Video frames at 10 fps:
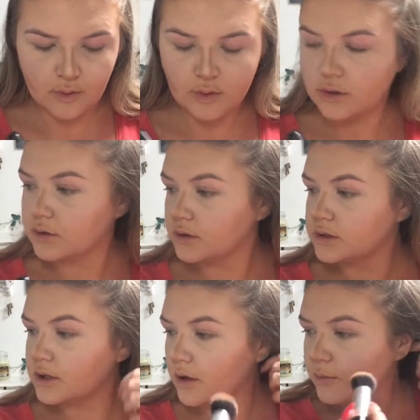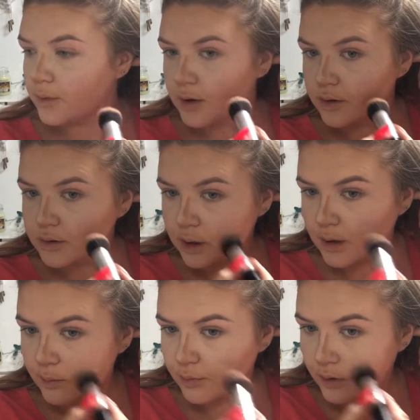And do the same, and he just
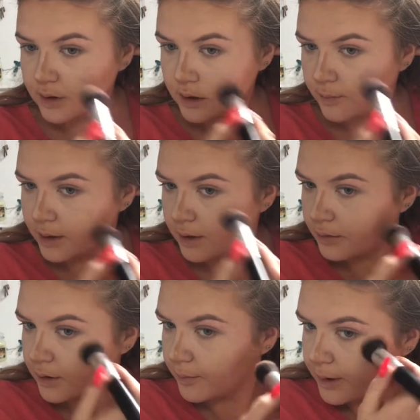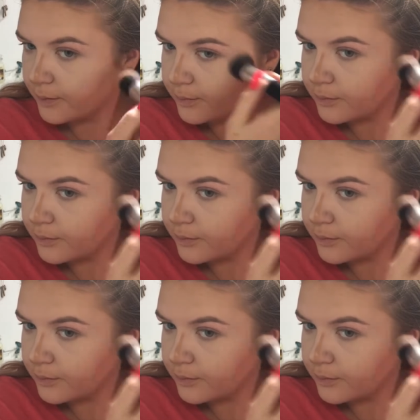kind of brought it up here a little bit.